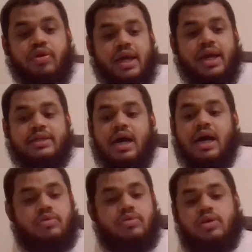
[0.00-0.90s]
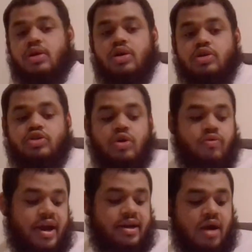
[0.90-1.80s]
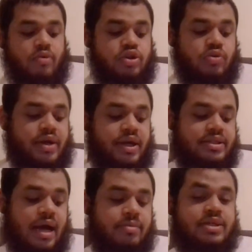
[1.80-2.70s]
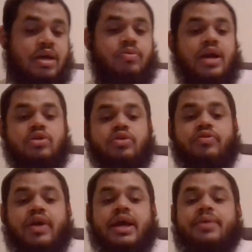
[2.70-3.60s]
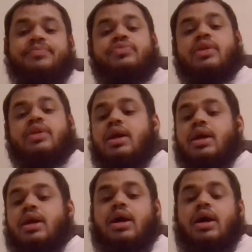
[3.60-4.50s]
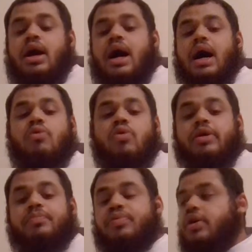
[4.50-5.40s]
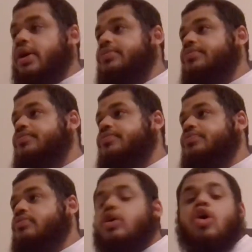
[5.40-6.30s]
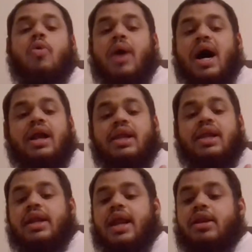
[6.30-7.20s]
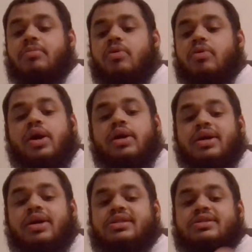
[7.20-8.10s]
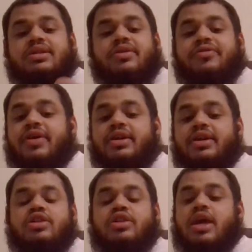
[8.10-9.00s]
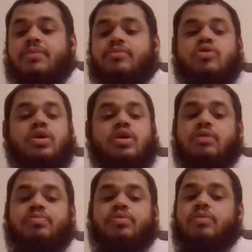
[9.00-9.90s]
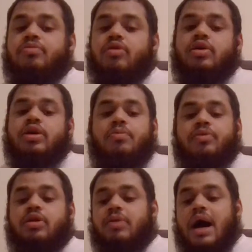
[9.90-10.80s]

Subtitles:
Durant is out. So right now we're doing a top 10 without Durant. I want to put Kawhi Leonard at number one because he's the defending champ. You can either put LeBron. I would